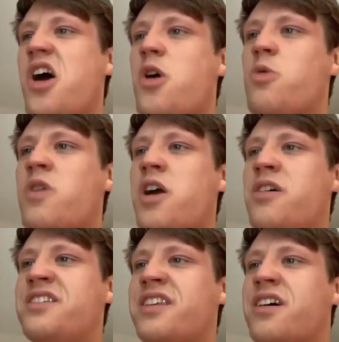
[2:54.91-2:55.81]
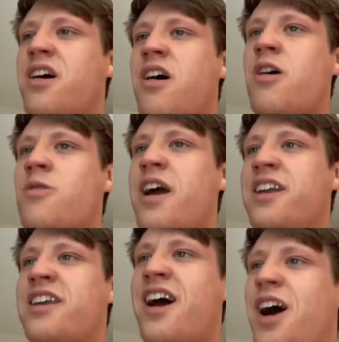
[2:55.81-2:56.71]
Where is the car right
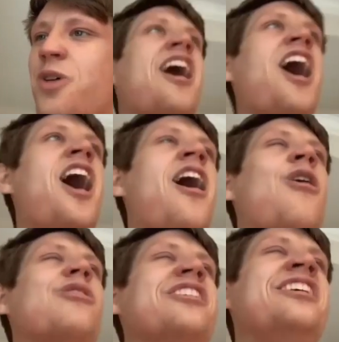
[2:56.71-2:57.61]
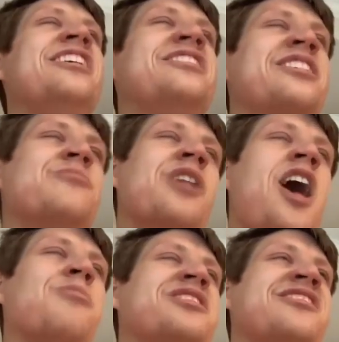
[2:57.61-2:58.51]
now? Oh, easy,
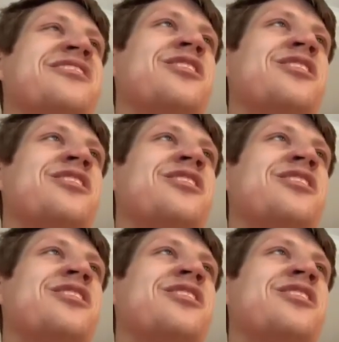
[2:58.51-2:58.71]
Mom. It's in the